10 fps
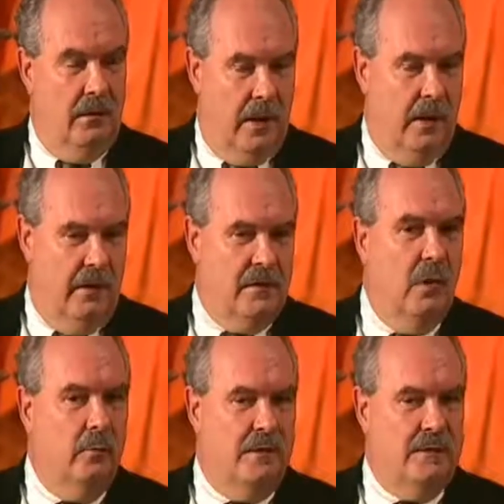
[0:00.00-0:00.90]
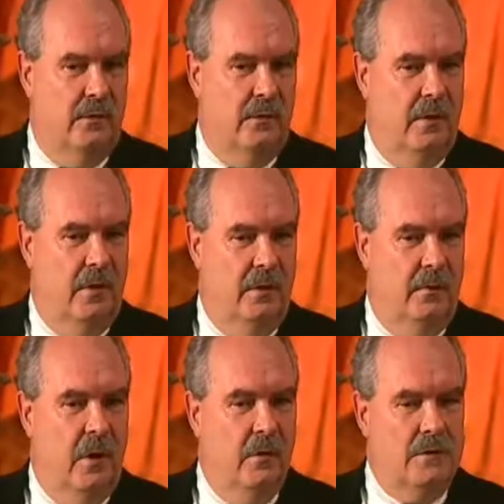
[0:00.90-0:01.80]
And they told me so in
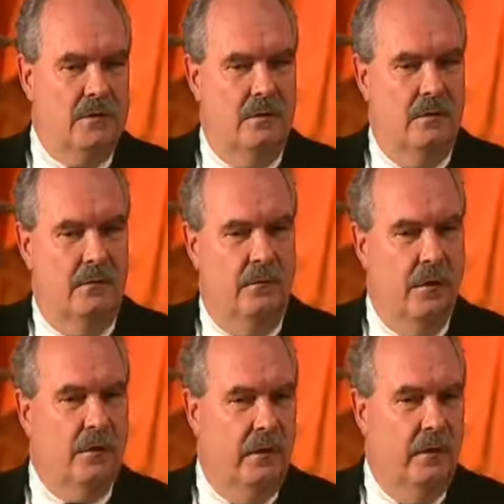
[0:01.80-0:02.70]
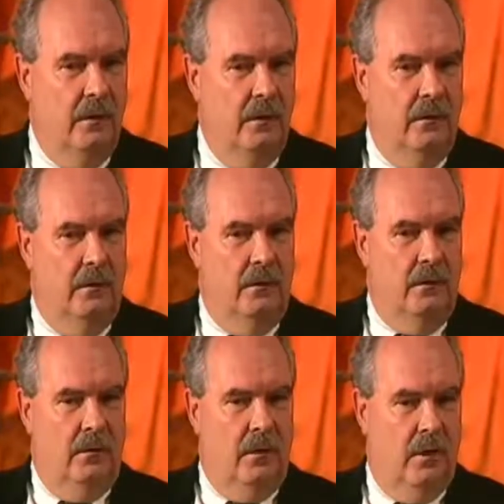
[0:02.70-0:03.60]
the most filthy,
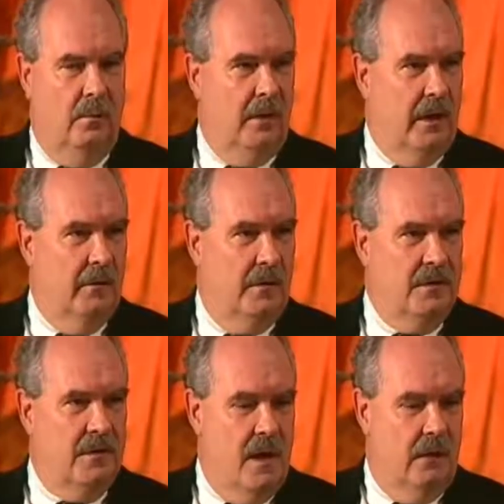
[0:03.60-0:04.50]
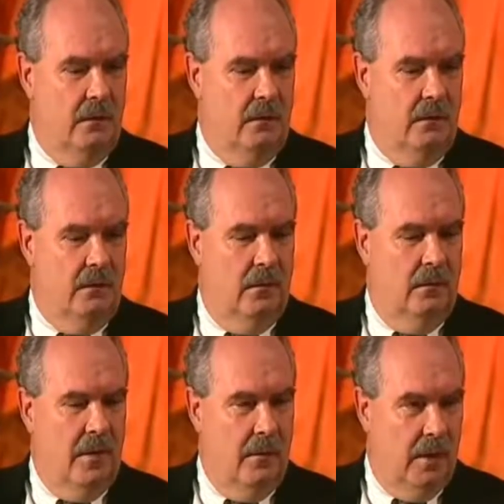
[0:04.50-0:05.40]
horrible language that
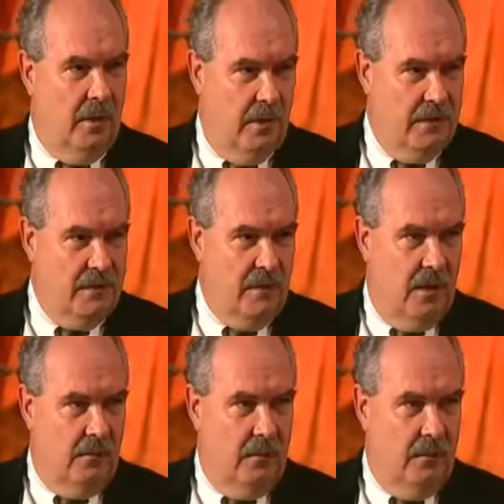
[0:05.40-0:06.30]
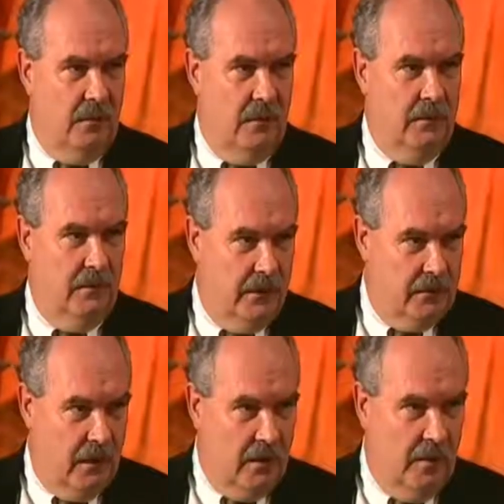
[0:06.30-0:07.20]
they wanted me to stop, to